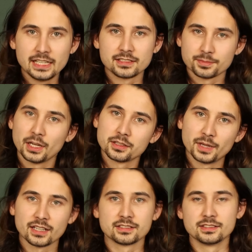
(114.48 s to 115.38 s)
8 smaller
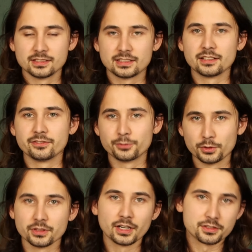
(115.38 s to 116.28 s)
boxes instead of
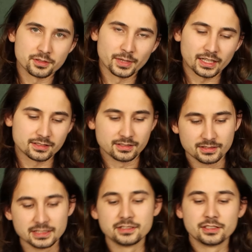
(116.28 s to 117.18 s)
4 larger boxes.
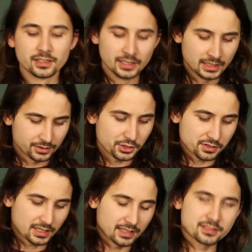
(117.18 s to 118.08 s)
It's easier to
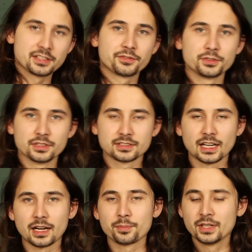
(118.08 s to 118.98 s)
just kind of sift through the
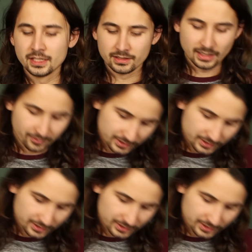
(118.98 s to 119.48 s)
top than